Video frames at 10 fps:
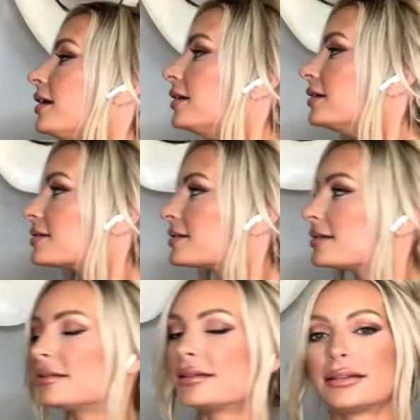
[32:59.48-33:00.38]

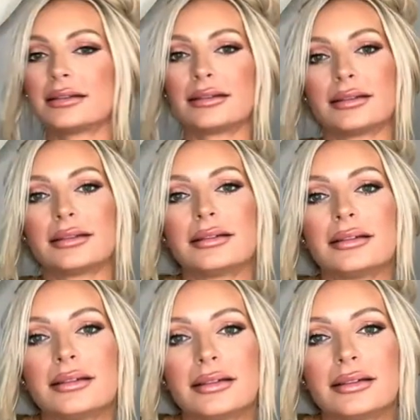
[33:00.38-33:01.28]

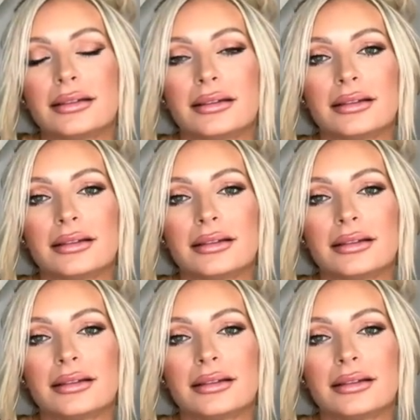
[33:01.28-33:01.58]
This person isn't speaking.